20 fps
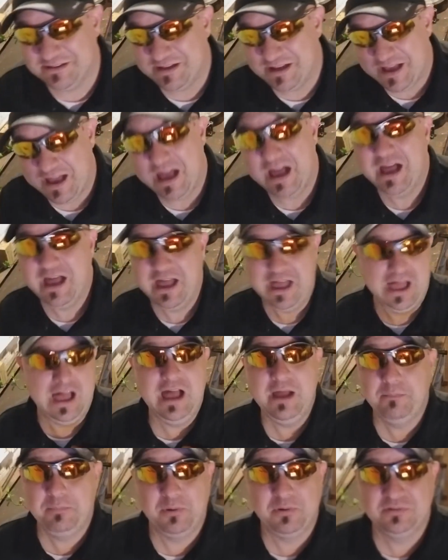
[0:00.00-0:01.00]

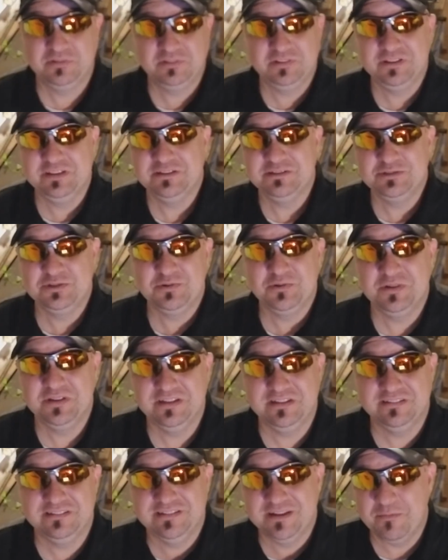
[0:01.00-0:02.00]
I personally enjoy
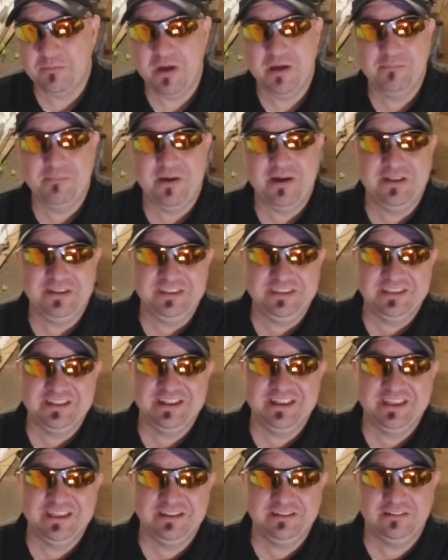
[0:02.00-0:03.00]
it, and my body can
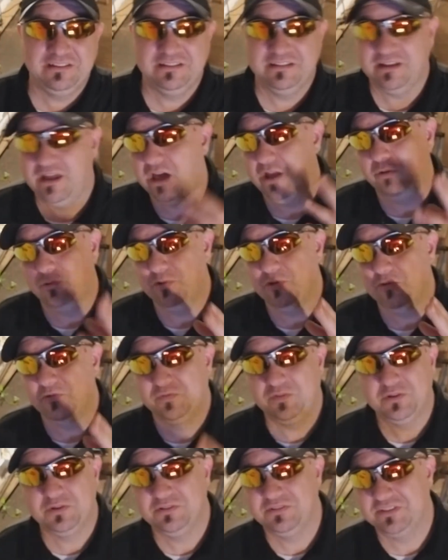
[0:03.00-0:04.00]
handle it. I don't know if
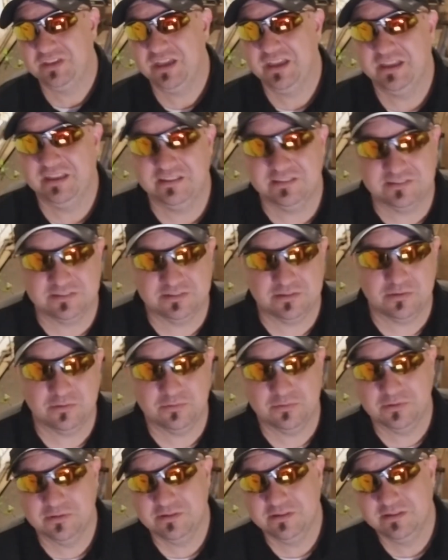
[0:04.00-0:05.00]
yours can, so
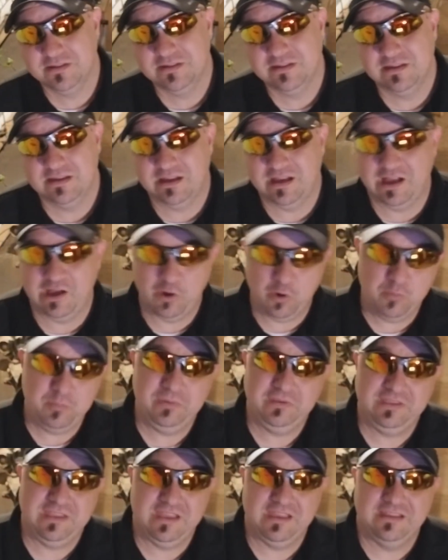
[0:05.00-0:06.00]
I hope
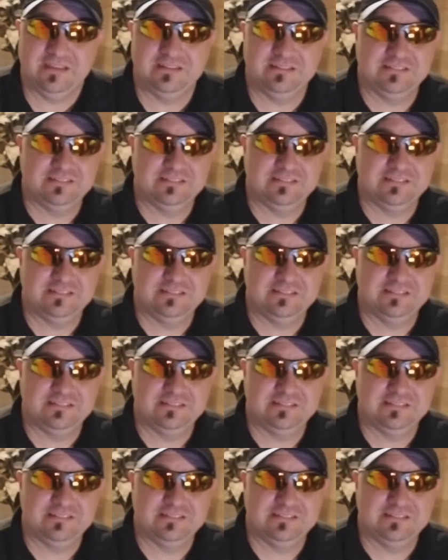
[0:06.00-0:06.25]
it can.